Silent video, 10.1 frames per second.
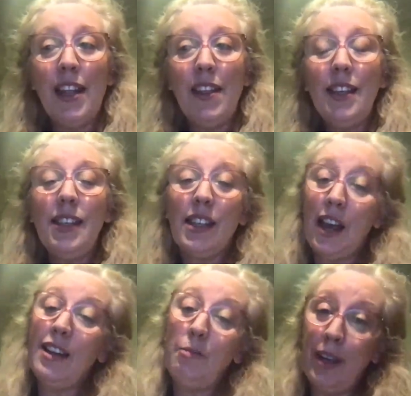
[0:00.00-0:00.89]
This is
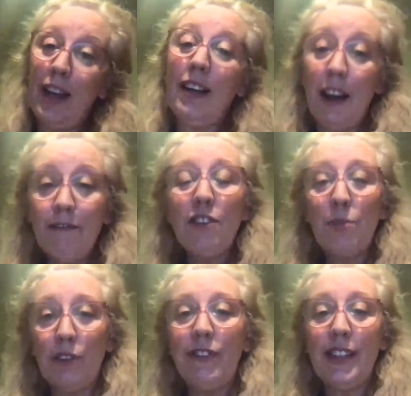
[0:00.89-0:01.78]
going to be
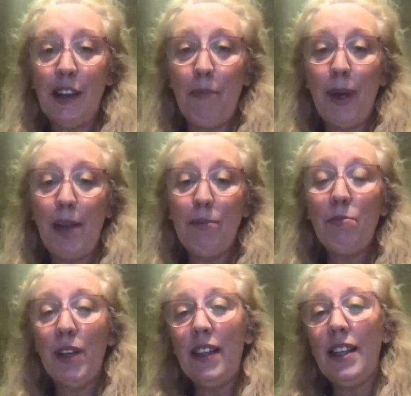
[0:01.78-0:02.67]
uncomfortable for some people,
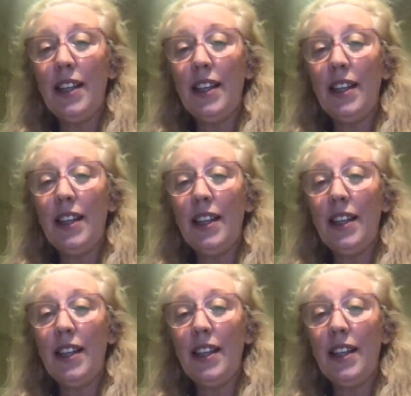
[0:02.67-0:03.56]
but the team
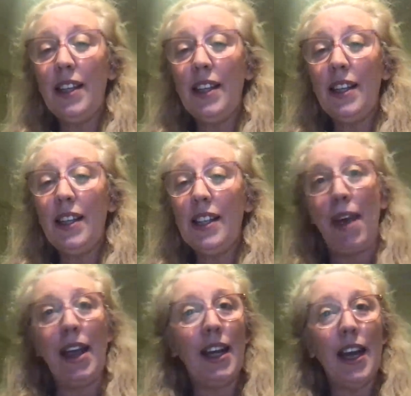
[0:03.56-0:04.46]
tonight, I'm sure, is going to
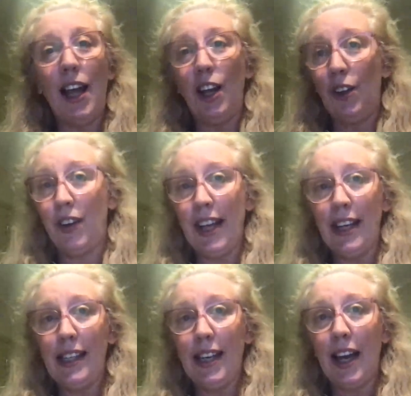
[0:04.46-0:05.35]
make it a lot
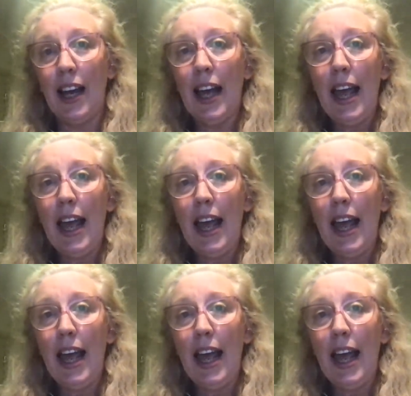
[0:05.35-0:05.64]
easier.